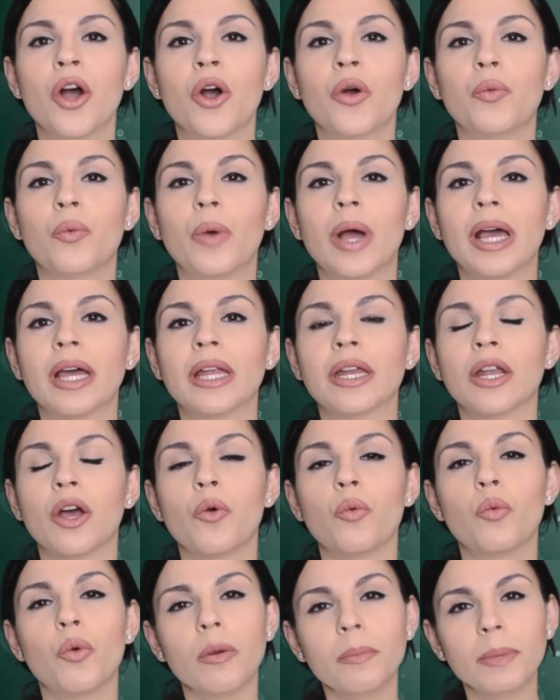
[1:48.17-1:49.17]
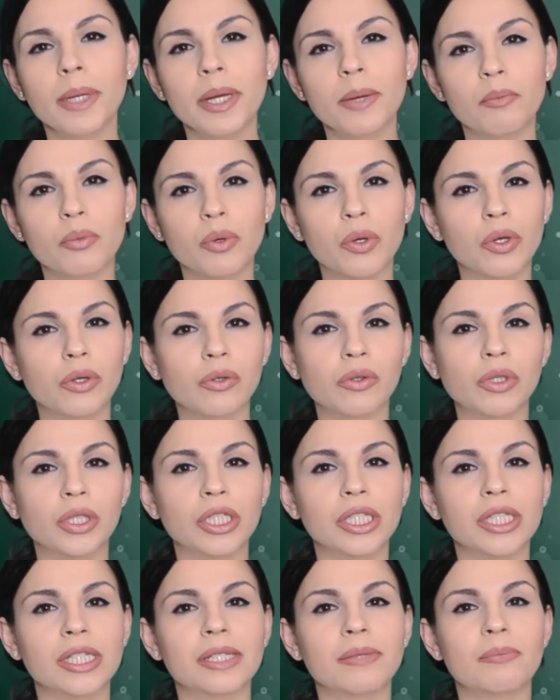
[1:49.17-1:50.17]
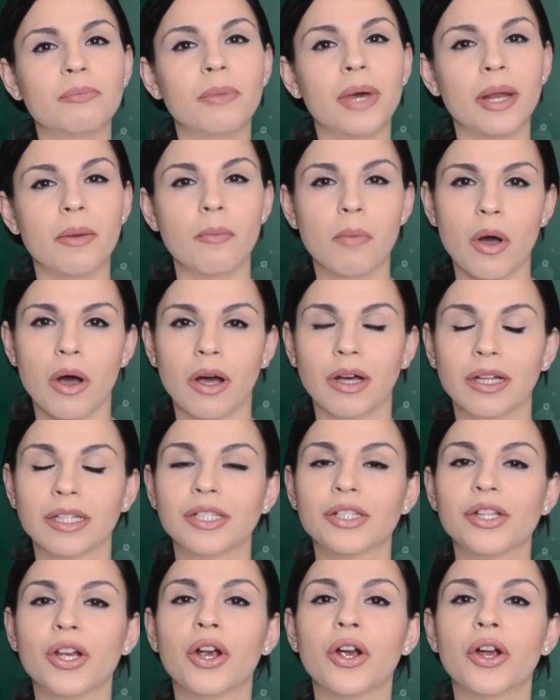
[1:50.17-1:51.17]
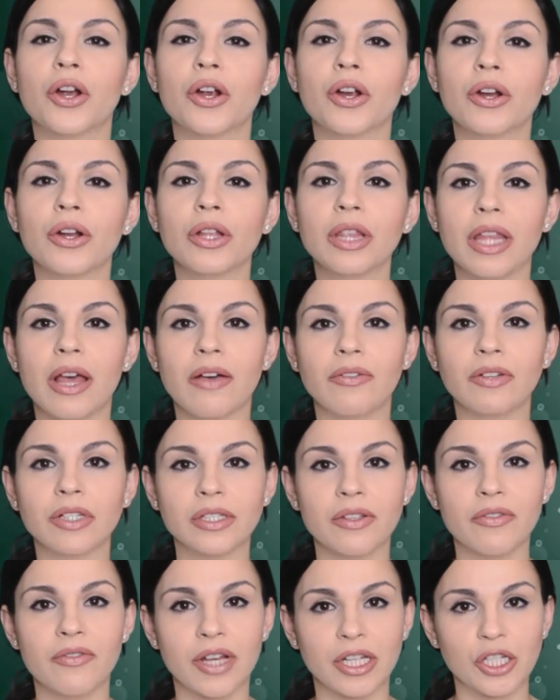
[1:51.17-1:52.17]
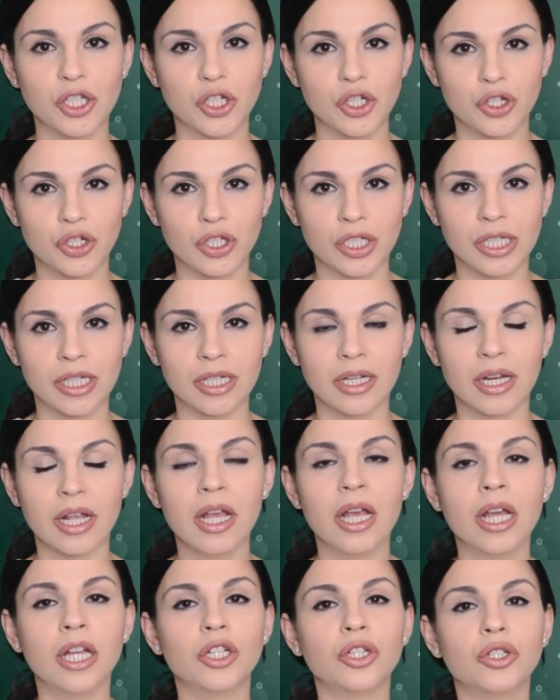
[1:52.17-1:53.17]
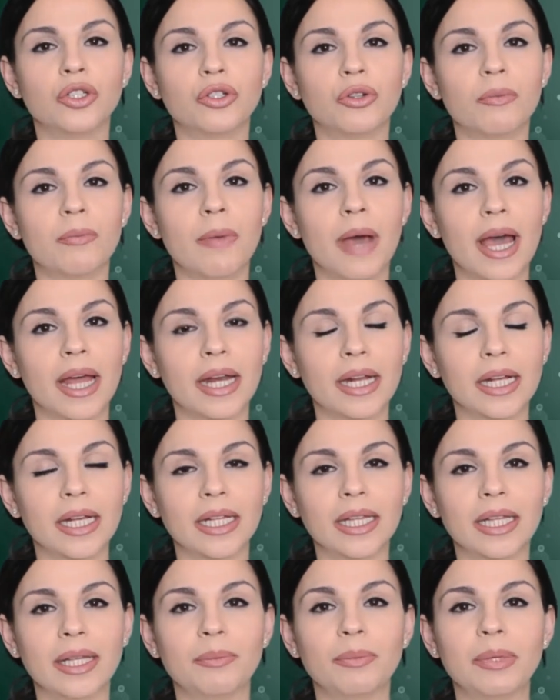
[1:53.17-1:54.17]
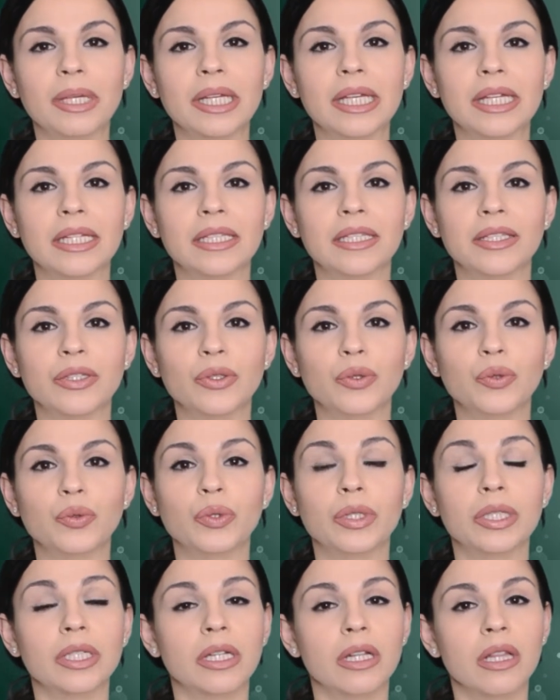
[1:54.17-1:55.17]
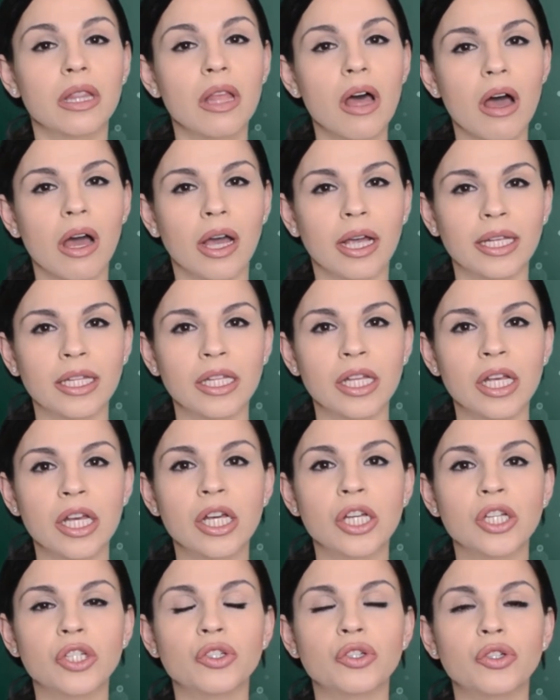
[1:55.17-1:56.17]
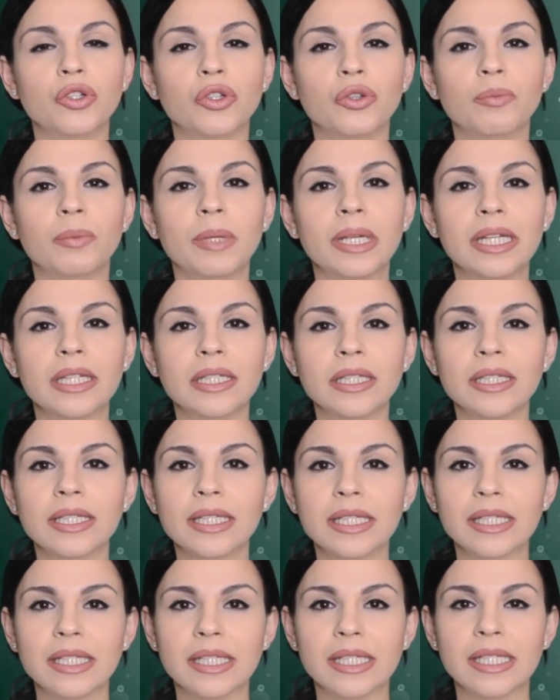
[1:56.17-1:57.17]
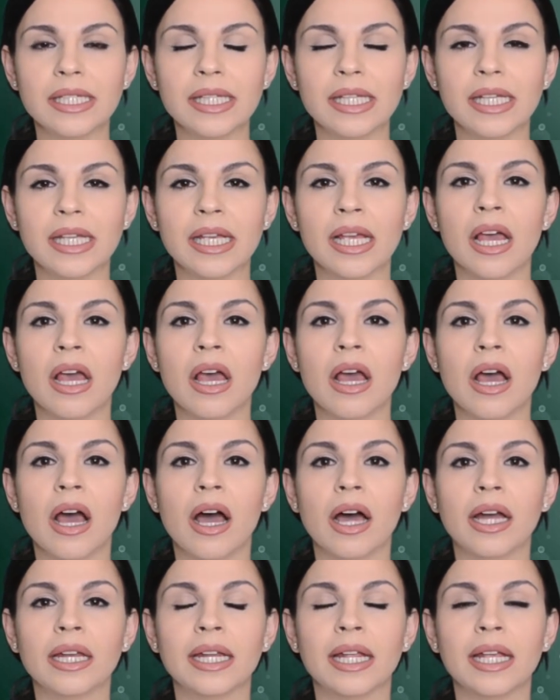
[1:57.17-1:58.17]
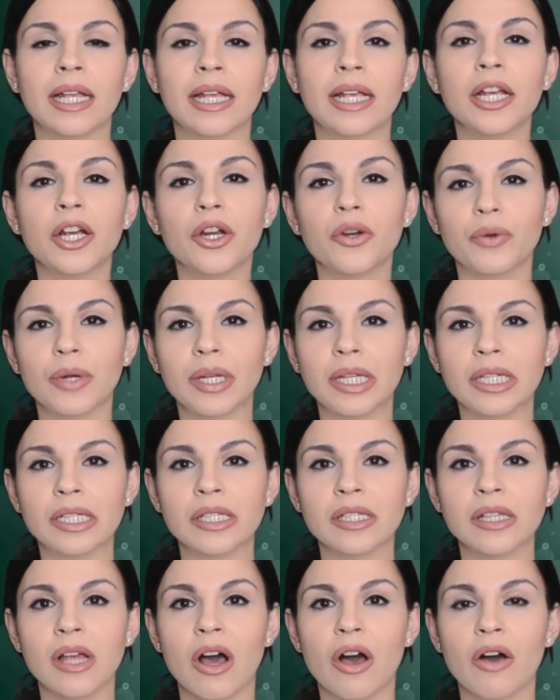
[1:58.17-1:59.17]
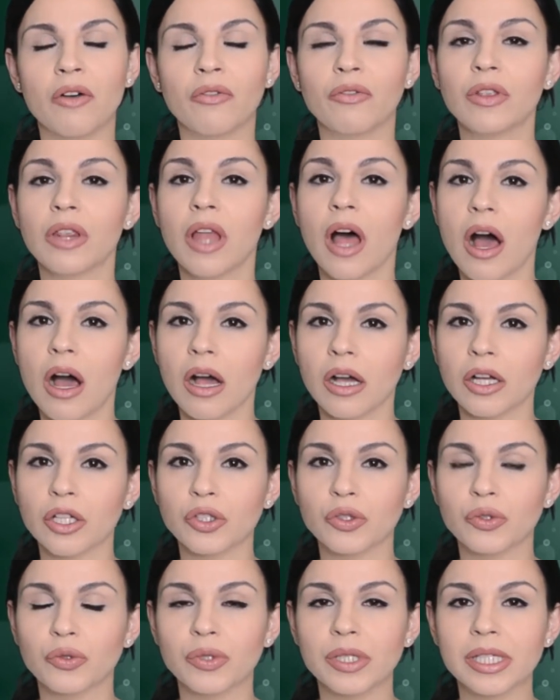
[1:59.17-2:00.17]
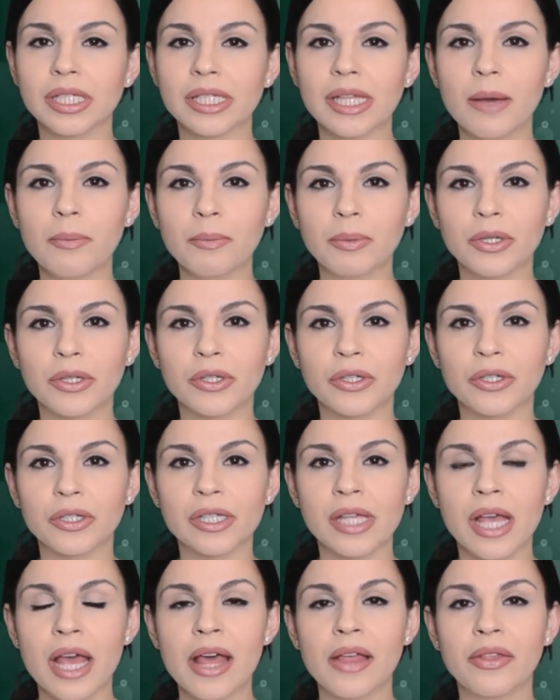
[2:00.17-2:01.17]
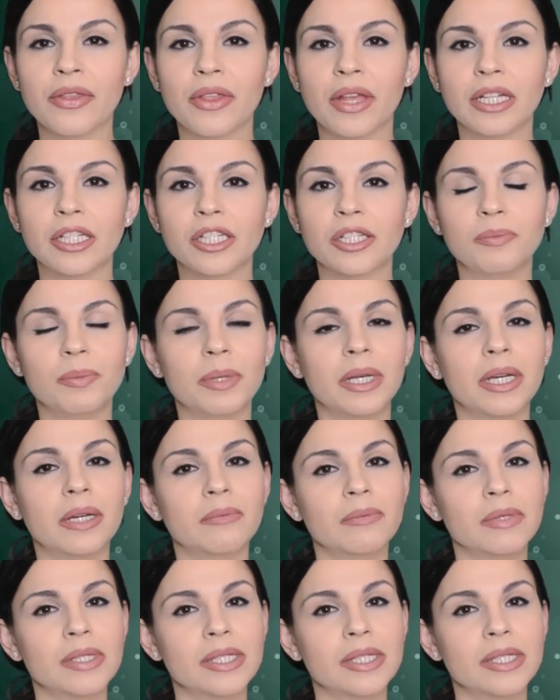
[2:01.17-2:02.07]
When a woman approaches menopause, her levels of estrogen dramatically begin to decline. So you begin to see an increase of locks or receptors that just become